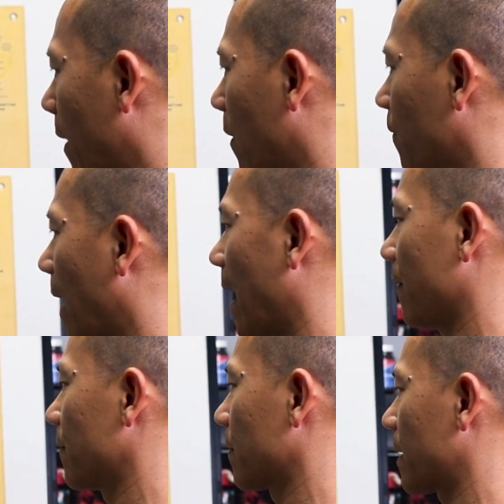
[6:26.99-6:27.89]
and
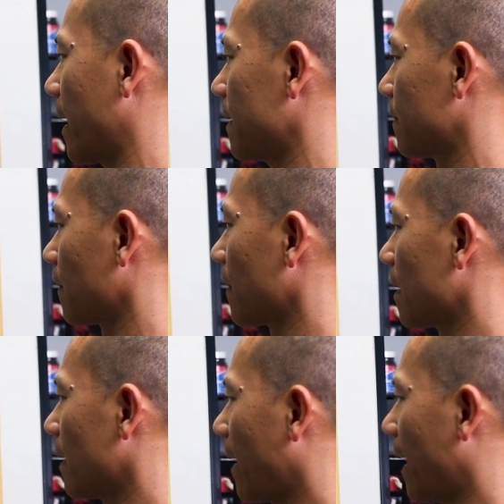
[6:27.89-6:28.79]
L5, okay,
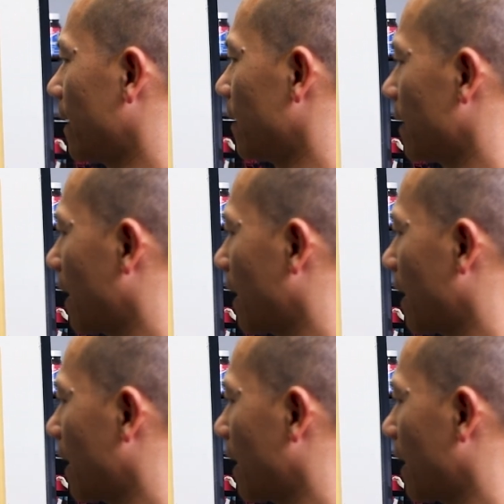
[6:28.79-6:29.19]
and then